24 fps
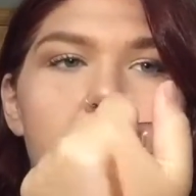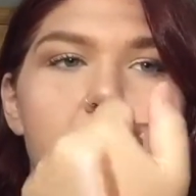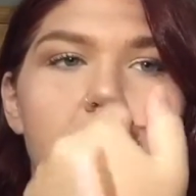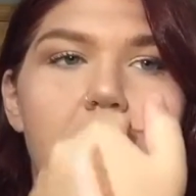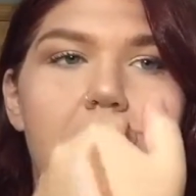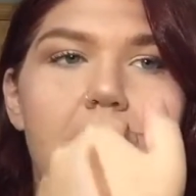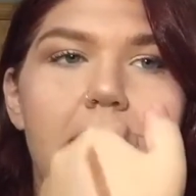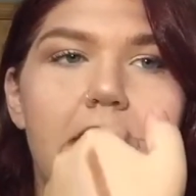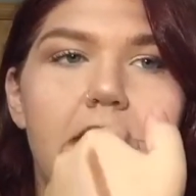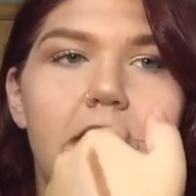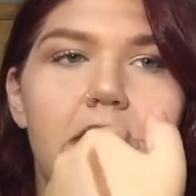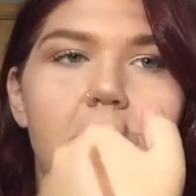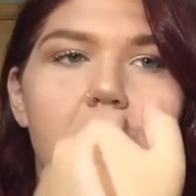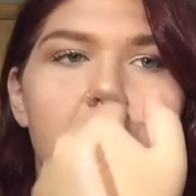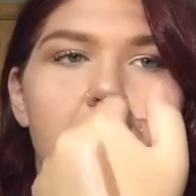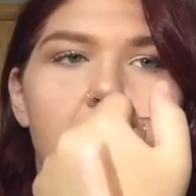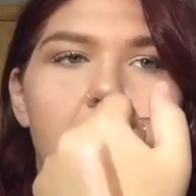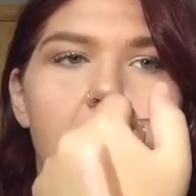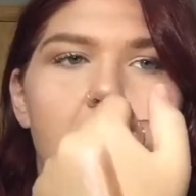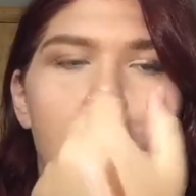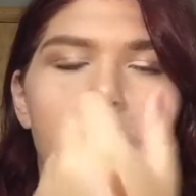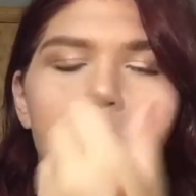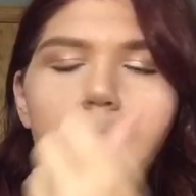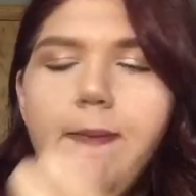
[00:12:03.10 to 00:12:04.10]
Like,
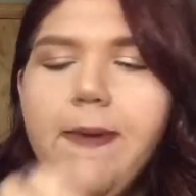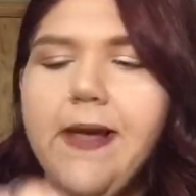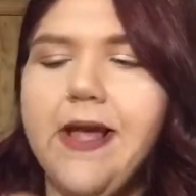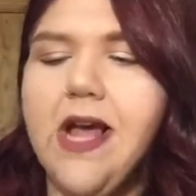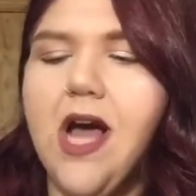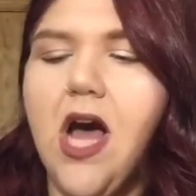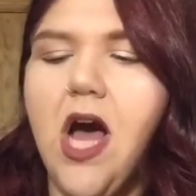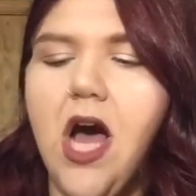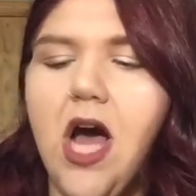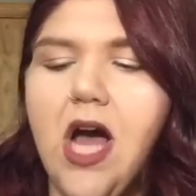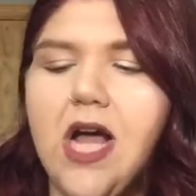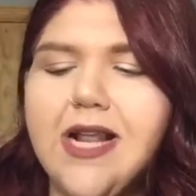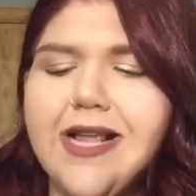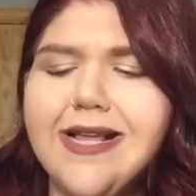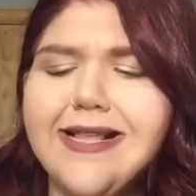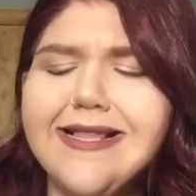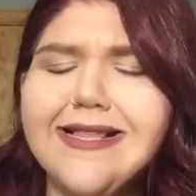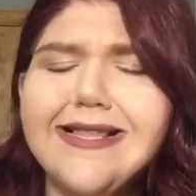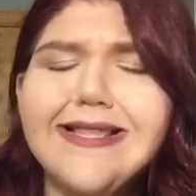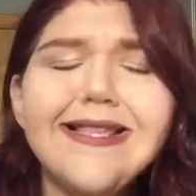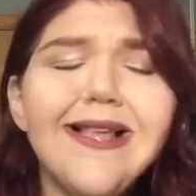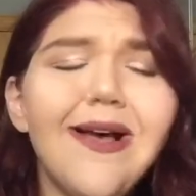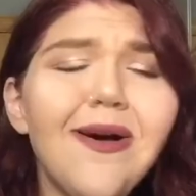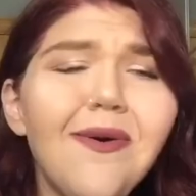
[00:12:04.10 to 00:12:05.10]
oh my
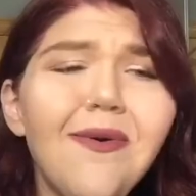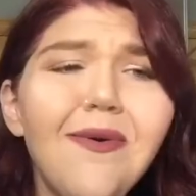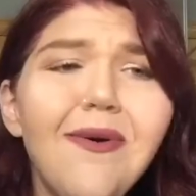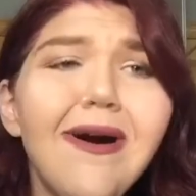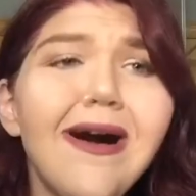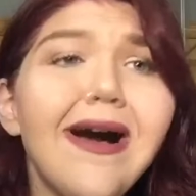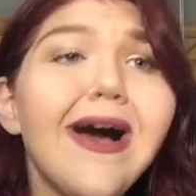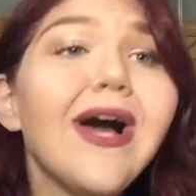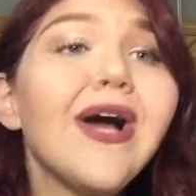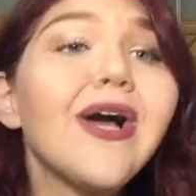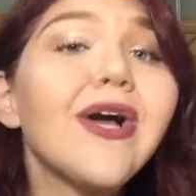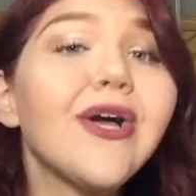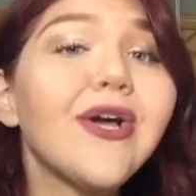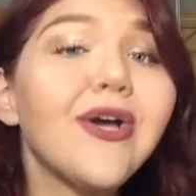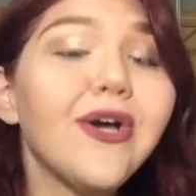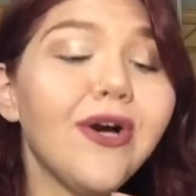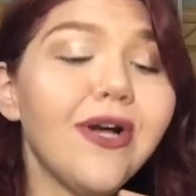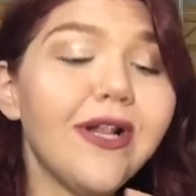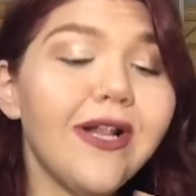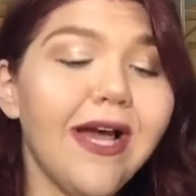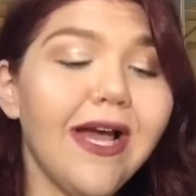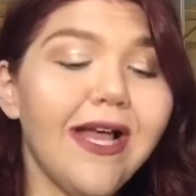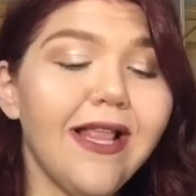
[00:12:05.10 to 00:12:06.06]
God, so good.